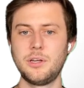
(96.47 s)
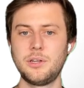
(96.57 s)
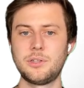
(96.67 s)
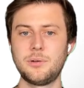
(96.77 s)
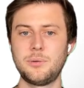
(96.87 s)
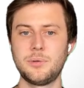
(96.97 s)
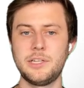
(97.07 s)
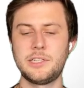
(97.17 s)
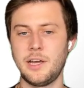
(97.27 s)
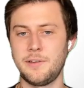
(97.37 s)
So
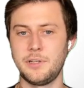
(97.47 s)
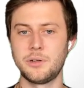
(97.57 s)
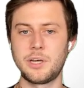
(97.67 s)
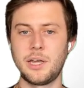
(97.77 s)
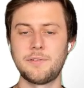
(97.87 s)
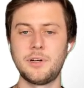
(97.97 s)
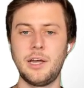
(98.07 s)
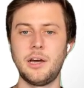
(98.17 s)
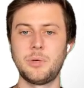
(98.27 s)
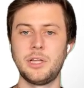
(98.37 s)
let's say I feel okay for
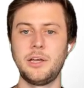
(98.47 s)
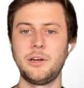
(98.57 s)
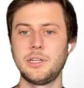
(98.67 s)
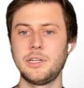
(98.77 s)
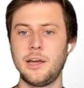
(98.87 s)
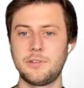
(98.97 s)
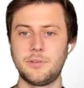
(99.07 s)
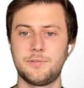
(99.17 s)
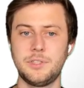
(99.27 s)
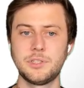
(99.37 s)
now, but later in the day I
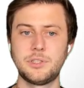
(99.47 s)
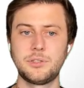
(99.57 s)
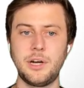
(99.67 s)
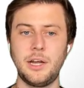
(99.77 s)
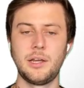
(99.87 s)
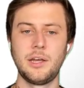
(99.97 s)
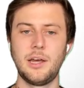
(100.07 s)
don't feel so great.